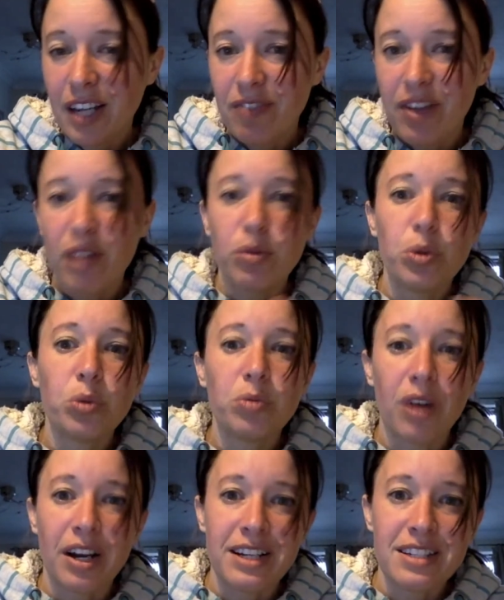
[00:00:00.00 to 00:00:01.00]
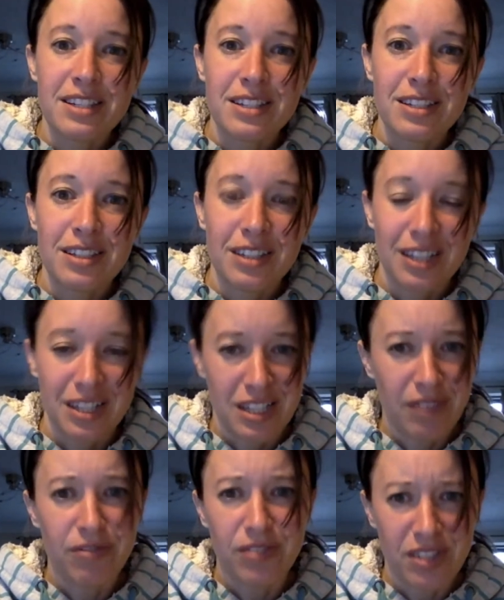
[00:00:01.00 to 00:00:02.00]
They're all right in
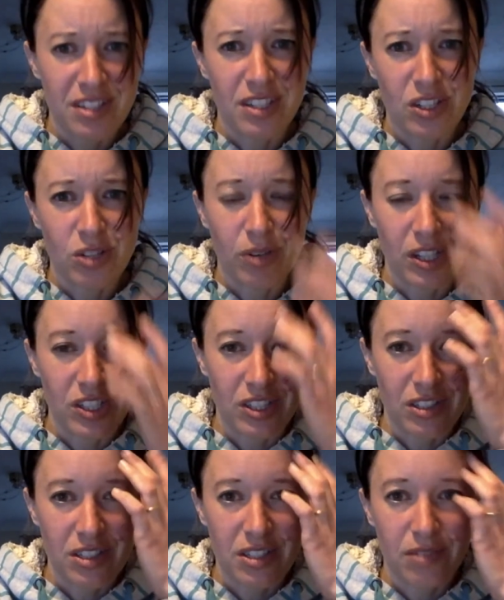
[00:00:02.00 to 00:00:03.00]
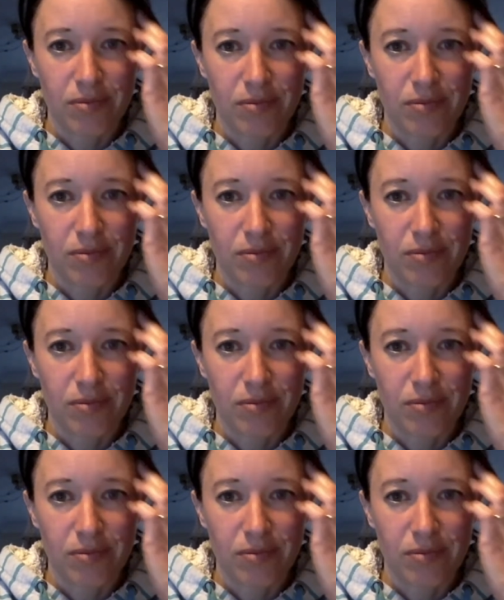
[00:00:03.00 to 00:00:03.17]
different situations.